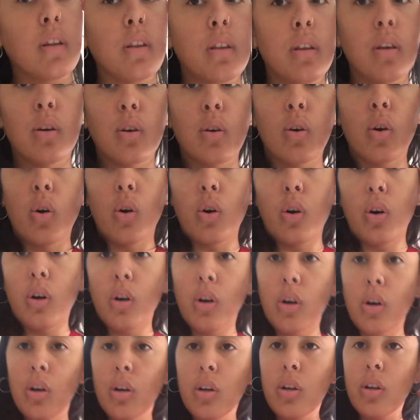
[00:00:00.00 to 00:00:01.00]
the
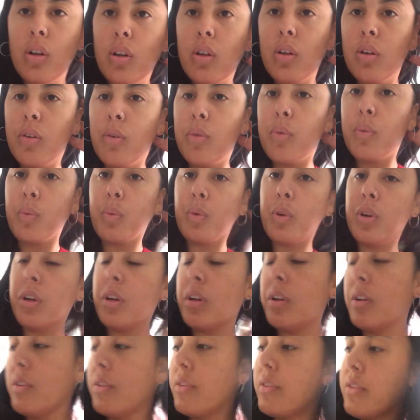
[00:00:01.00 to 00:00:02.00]
call
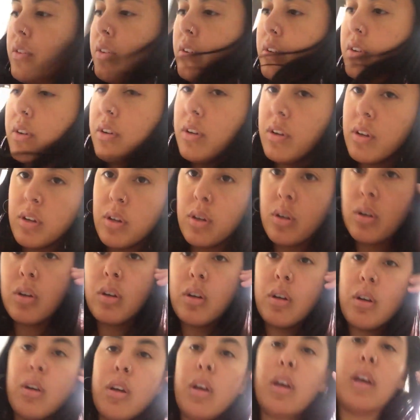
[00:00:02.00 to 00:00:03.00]
with
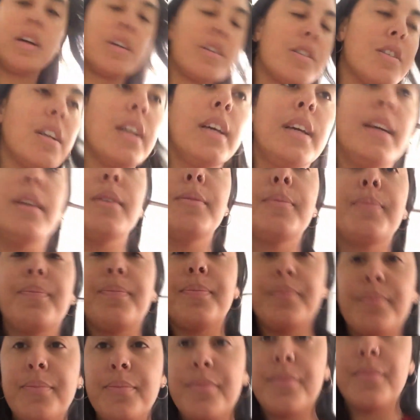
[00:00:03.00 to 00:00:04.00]
Ashley.
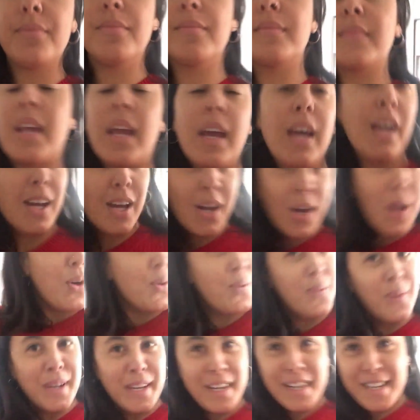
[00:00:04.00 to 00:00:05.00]

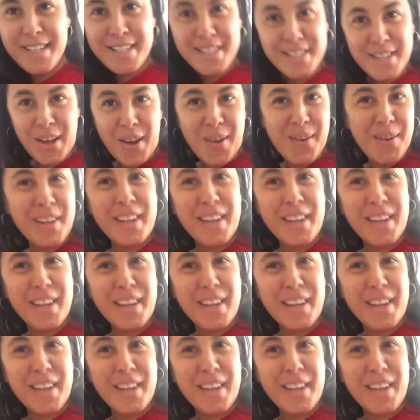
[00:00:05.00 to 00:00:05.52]
We are so